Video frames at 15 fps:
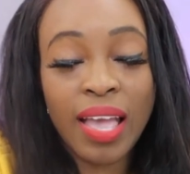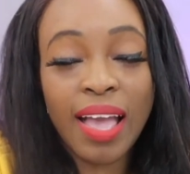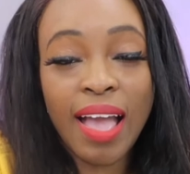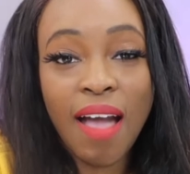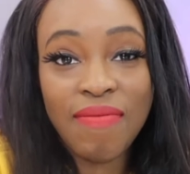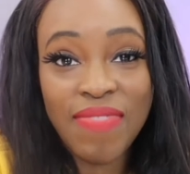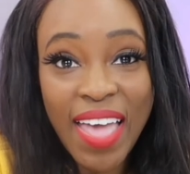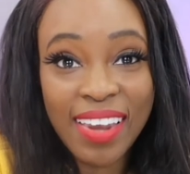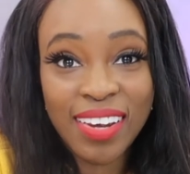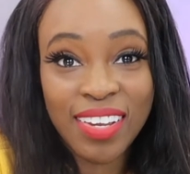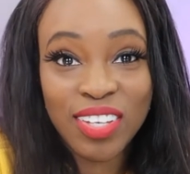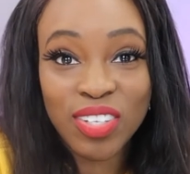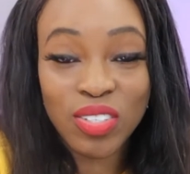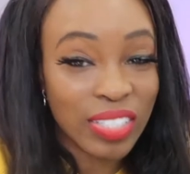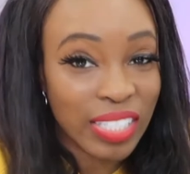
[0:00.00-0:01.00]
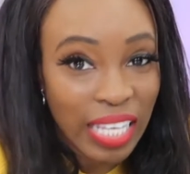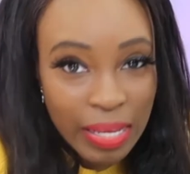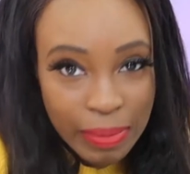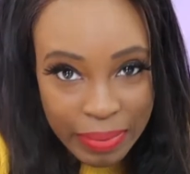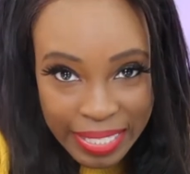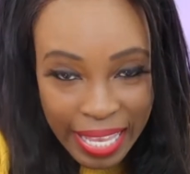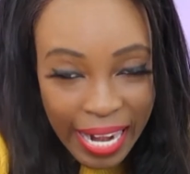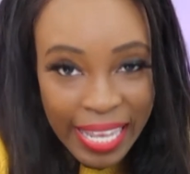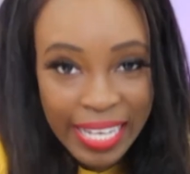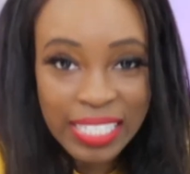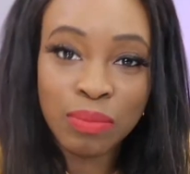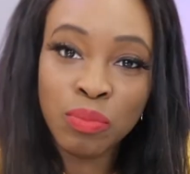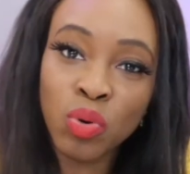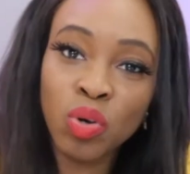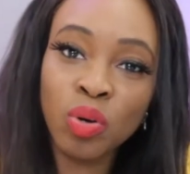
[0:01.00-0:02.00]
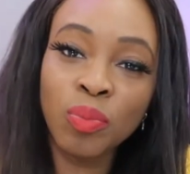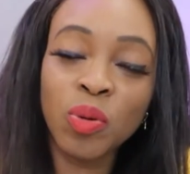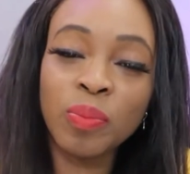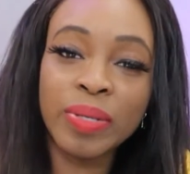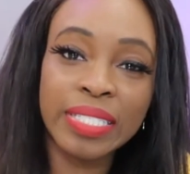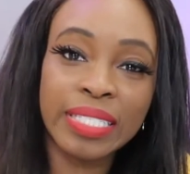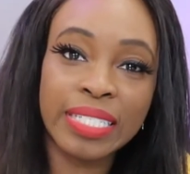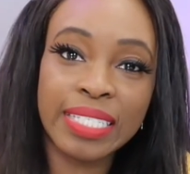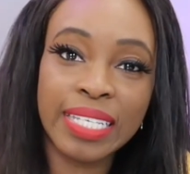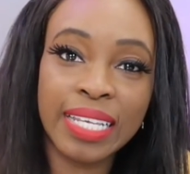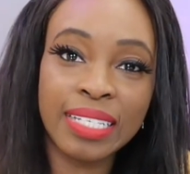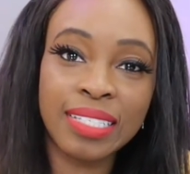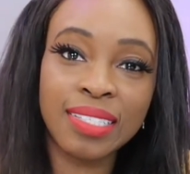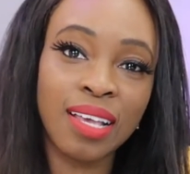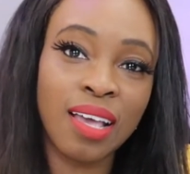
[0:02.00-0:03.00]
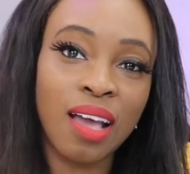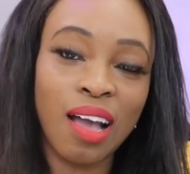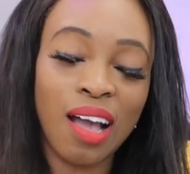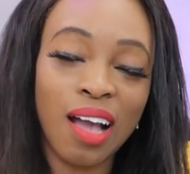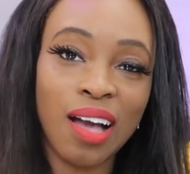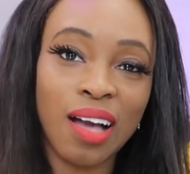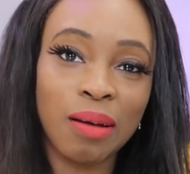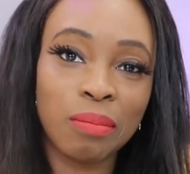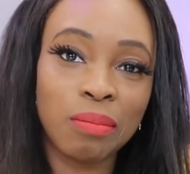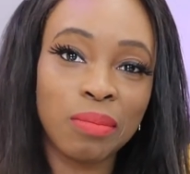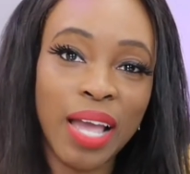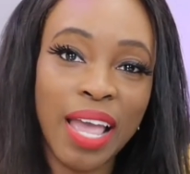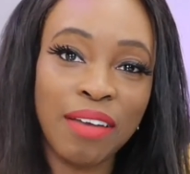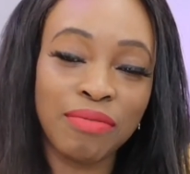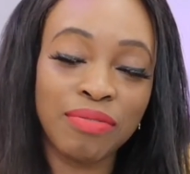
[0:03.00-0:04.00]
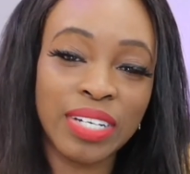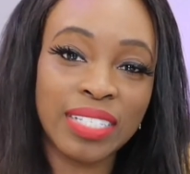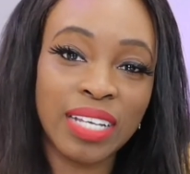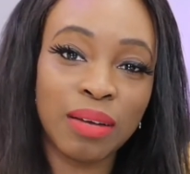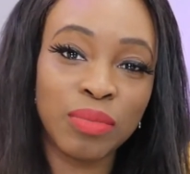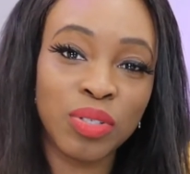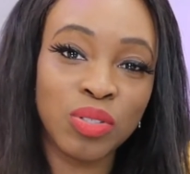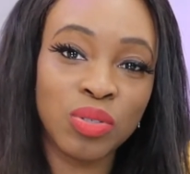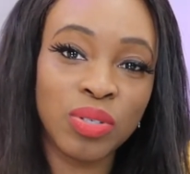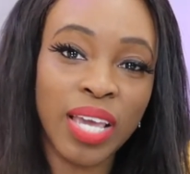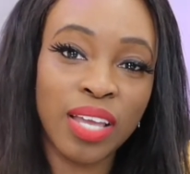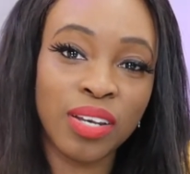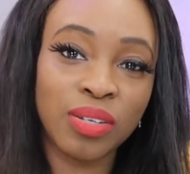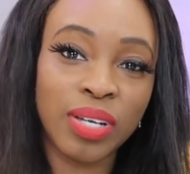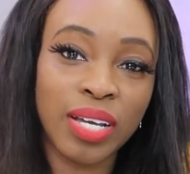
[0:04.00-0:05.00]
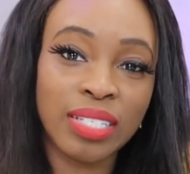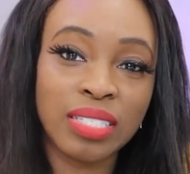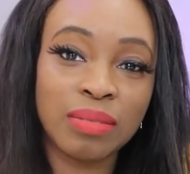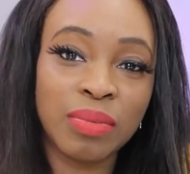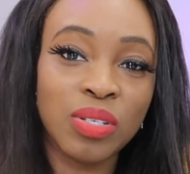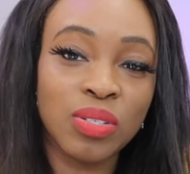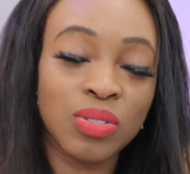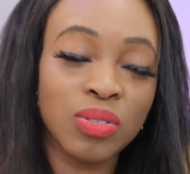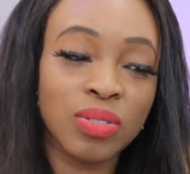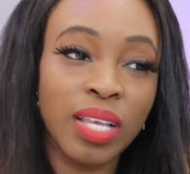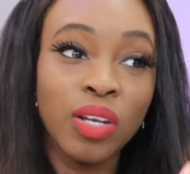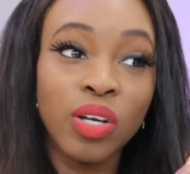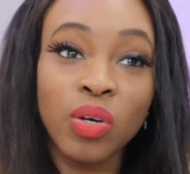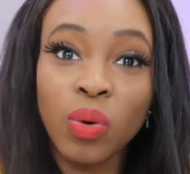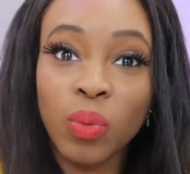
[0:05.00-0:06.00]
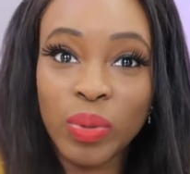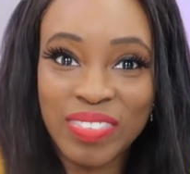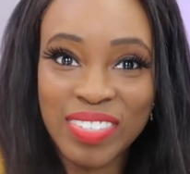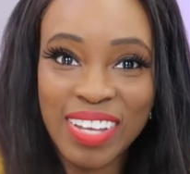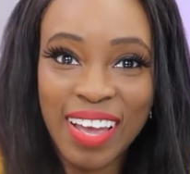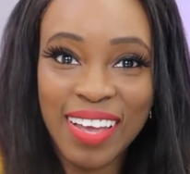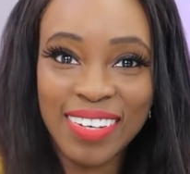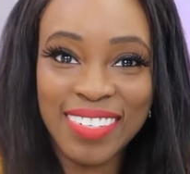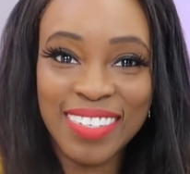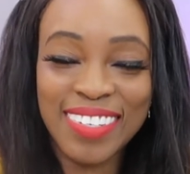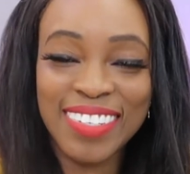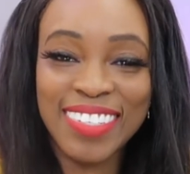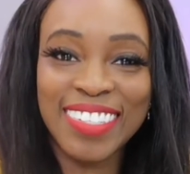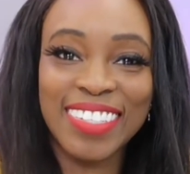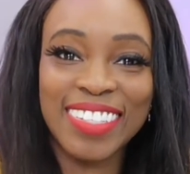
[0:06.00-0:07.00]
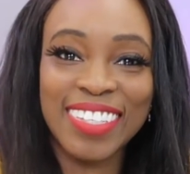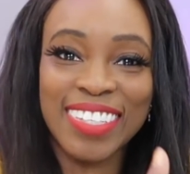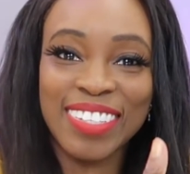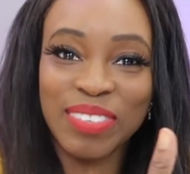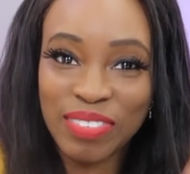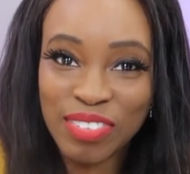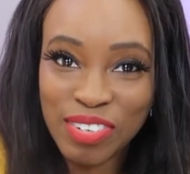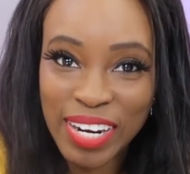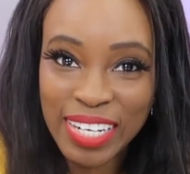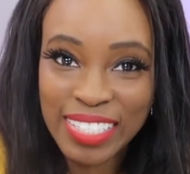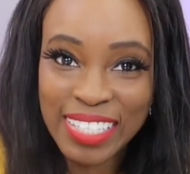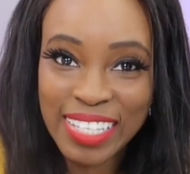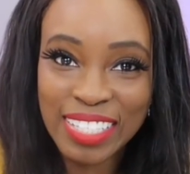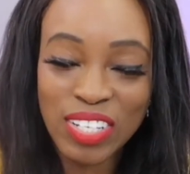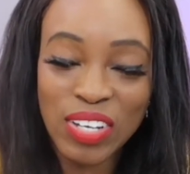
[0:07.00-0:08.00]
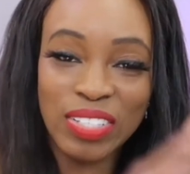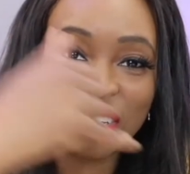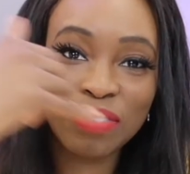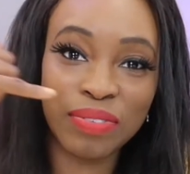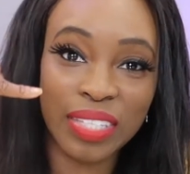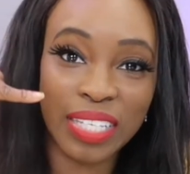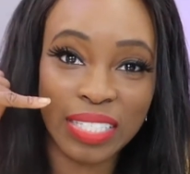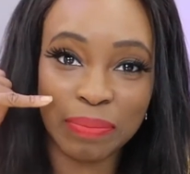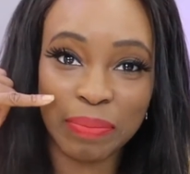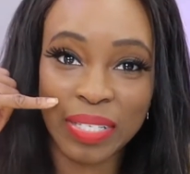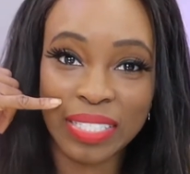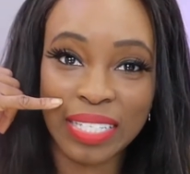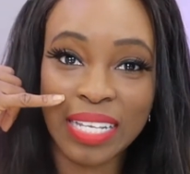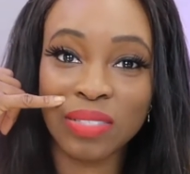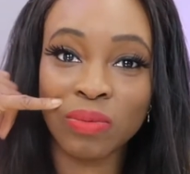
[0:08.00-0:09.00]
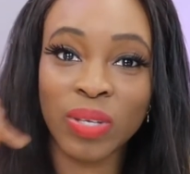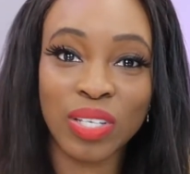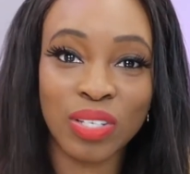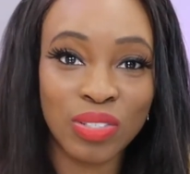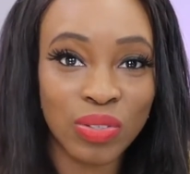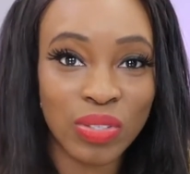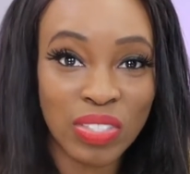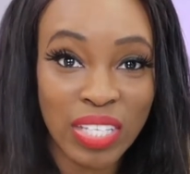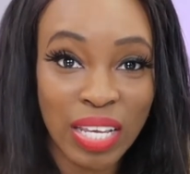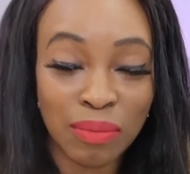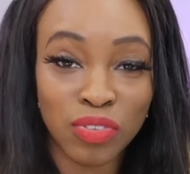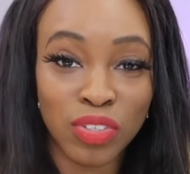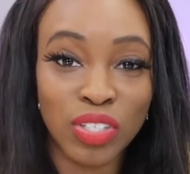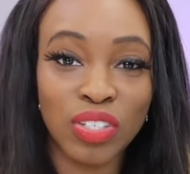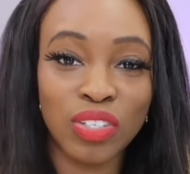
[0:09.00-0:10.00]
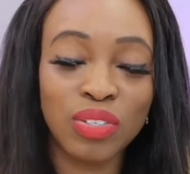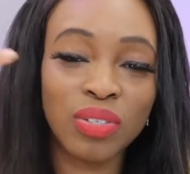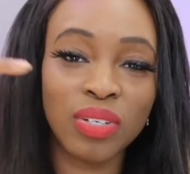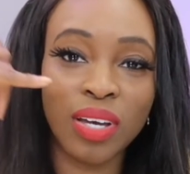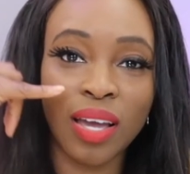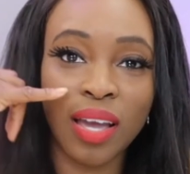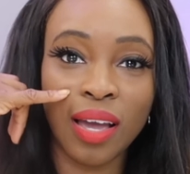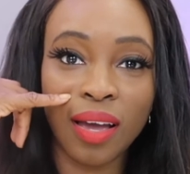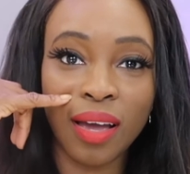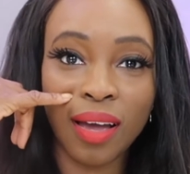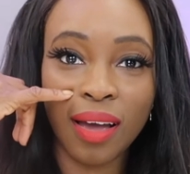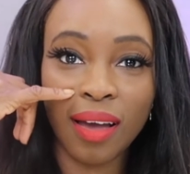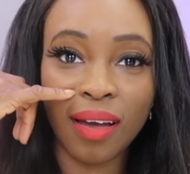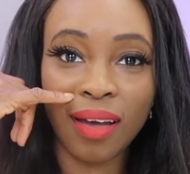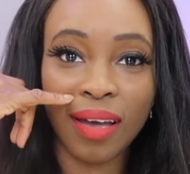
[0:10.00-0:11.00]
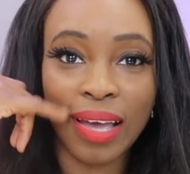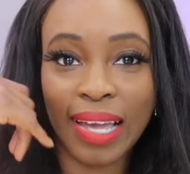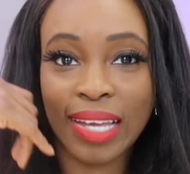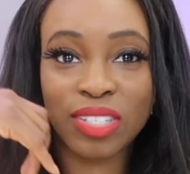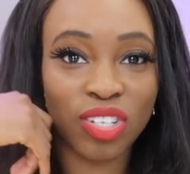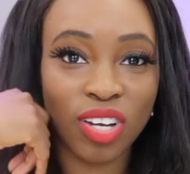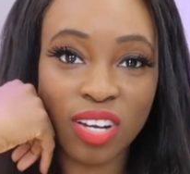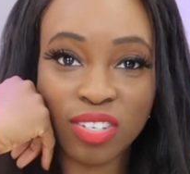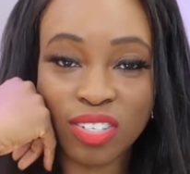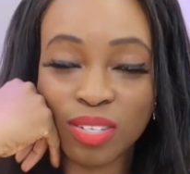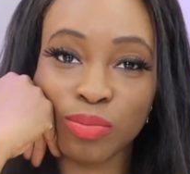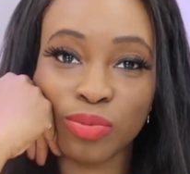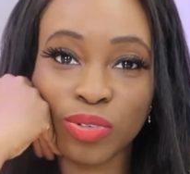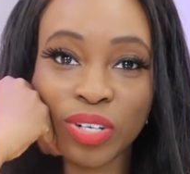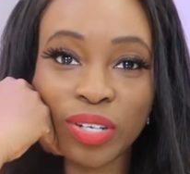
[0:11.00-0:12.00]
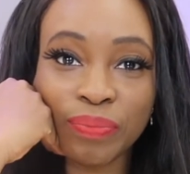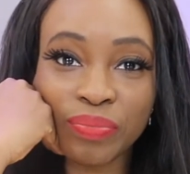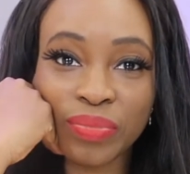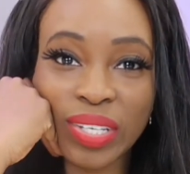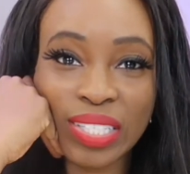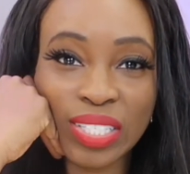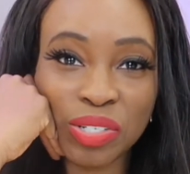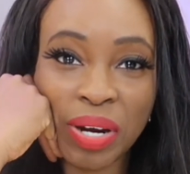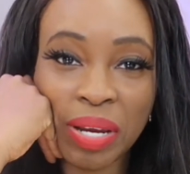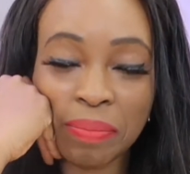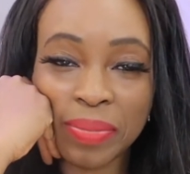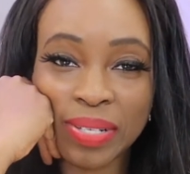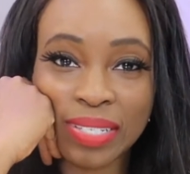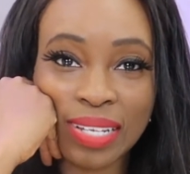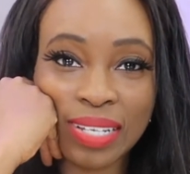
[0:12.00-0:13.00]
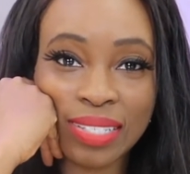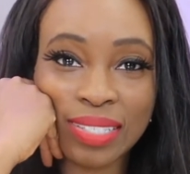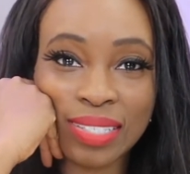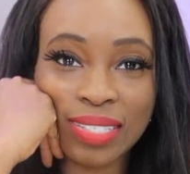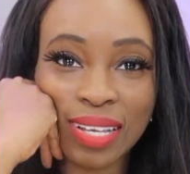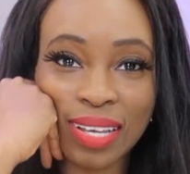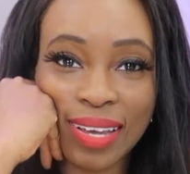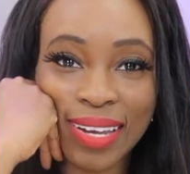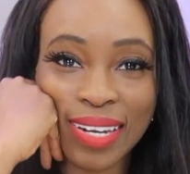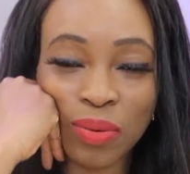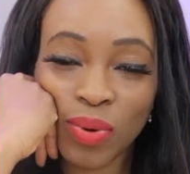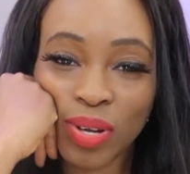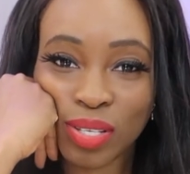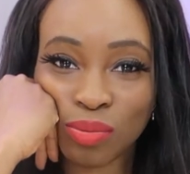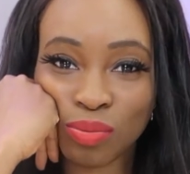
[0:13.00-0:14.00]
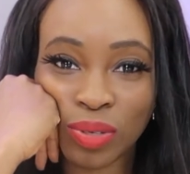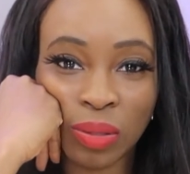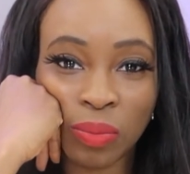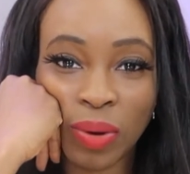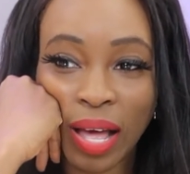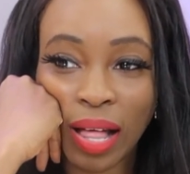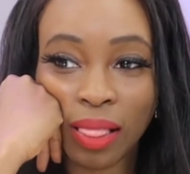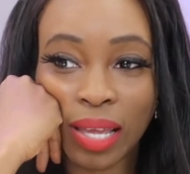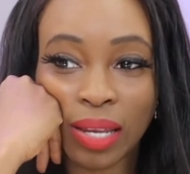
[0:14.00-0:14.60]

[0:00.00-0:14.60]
And then you just keep selling to more and more businesses. Every time you do get a new customer, you can sort of say, look what we've done. We've created this content for this business. We can do the same for you, and charge them for it. It's a great business and it works really well.